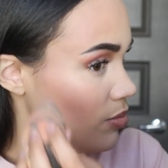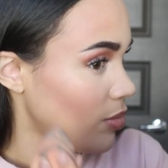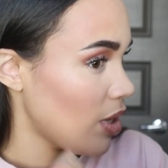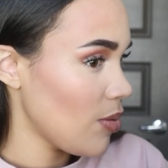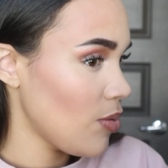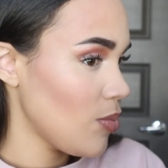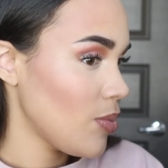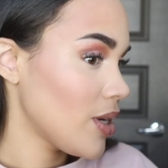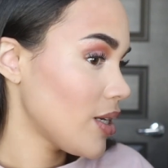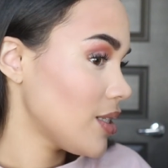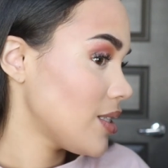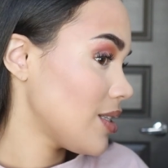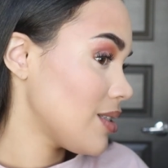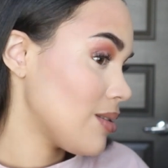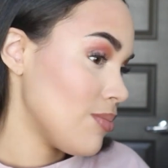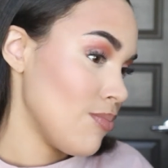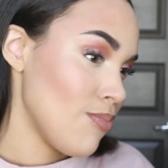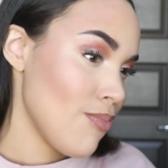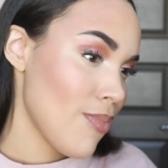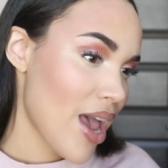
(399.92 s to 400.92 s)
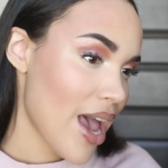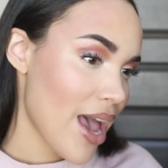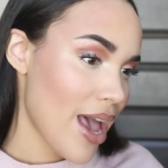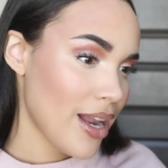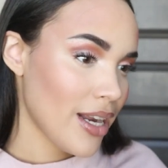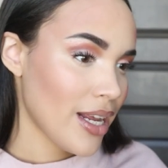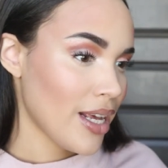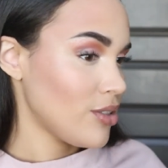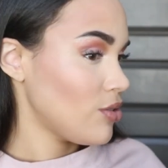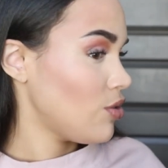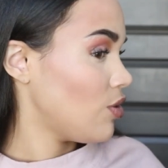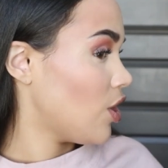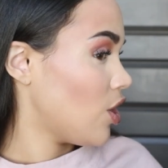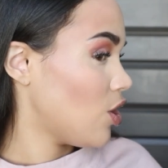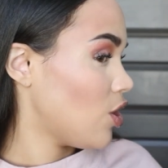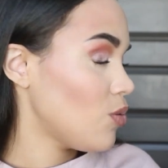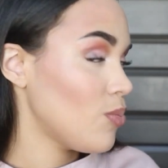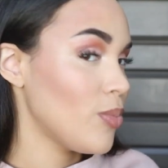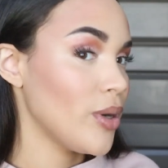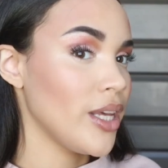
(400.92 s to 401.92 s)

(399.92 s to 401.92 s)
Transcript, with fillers: Maybe because it's matte, I don't know,